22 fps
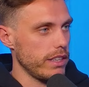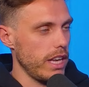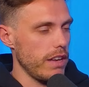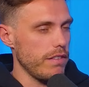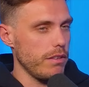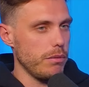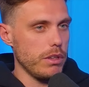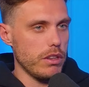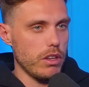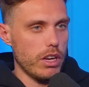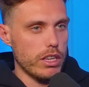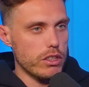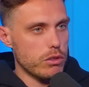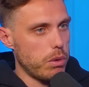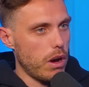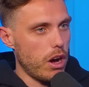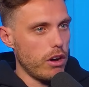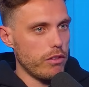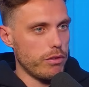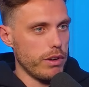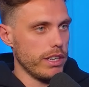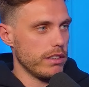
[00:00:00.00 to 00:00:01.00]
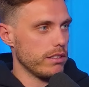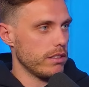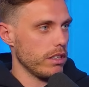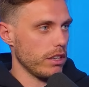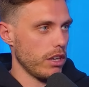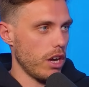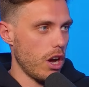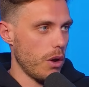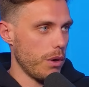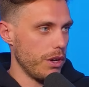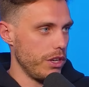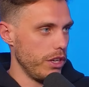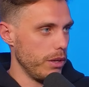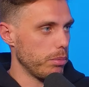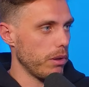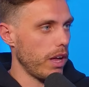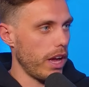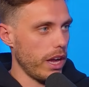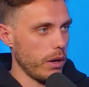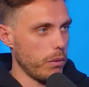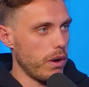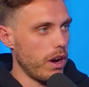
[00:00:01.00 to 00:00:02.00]
even with like 12 weeks to go and you're
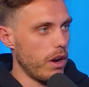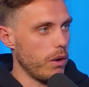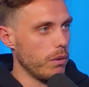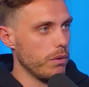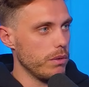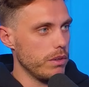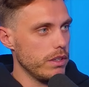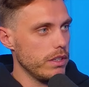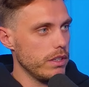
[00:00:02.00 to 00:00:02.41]
playing well?